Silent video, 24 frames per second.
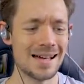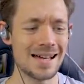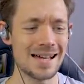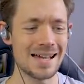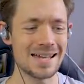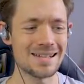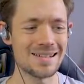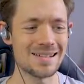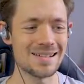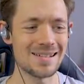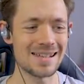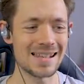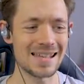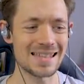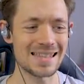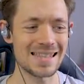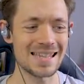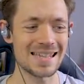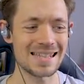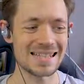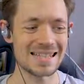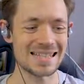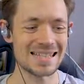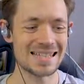I do not like
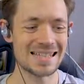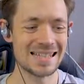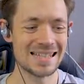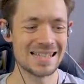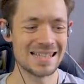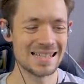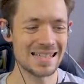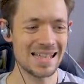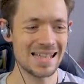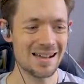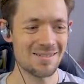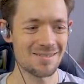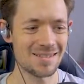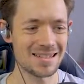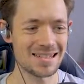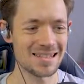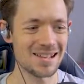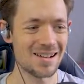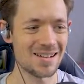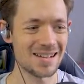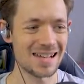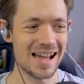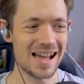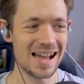this. That was
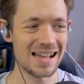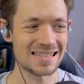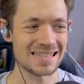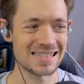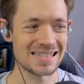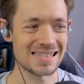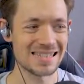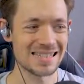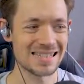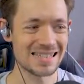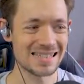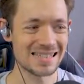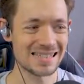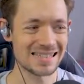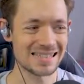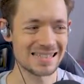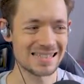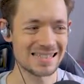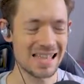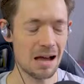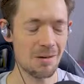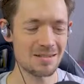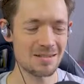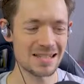not nice.
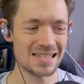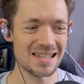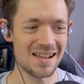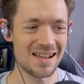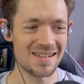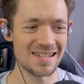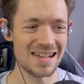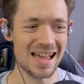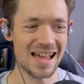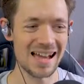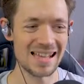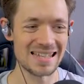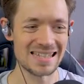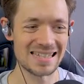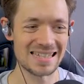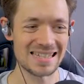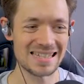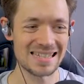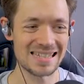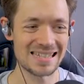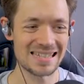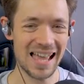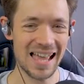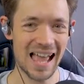That was not
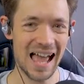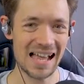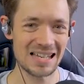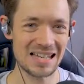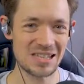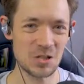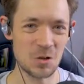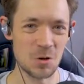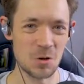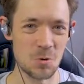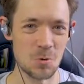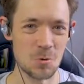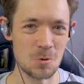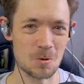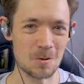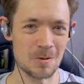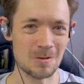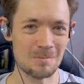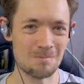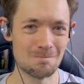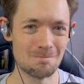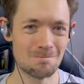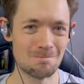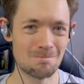nice at all.
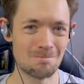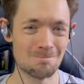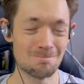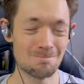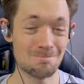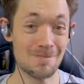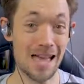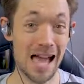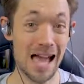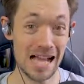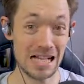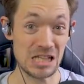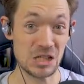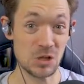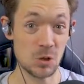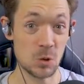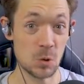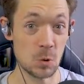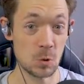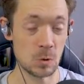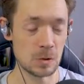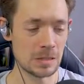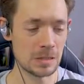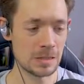At
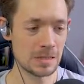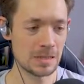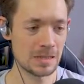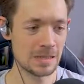all.